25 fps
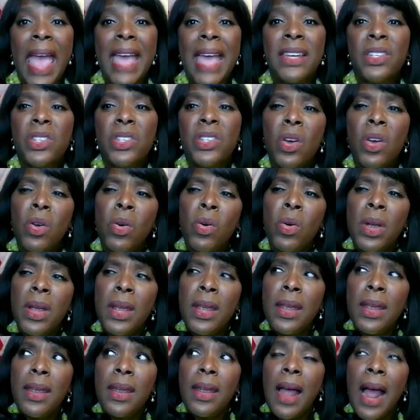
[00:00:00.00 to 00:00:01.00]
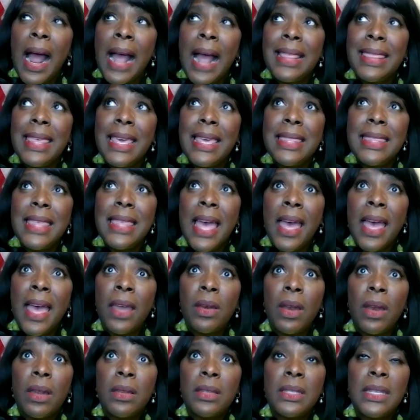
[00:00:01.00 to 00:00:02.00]
And so I think
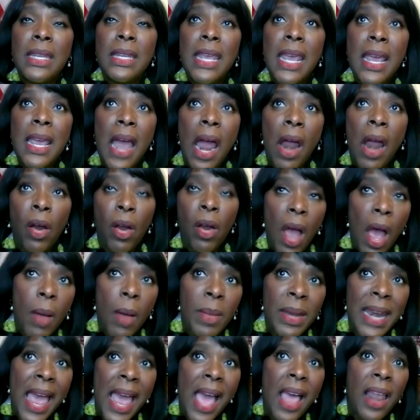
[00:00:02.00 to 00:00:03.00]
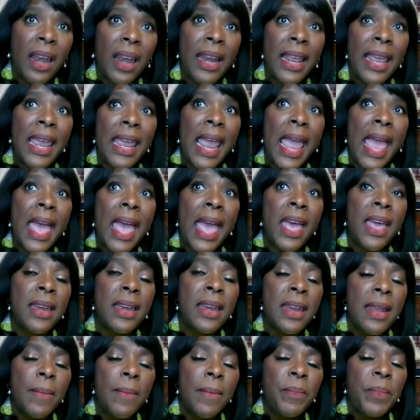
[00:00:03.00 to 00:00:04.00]
that seeing our commonality
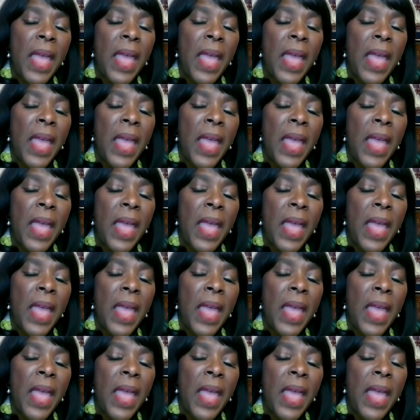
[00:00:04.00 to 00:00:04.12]
and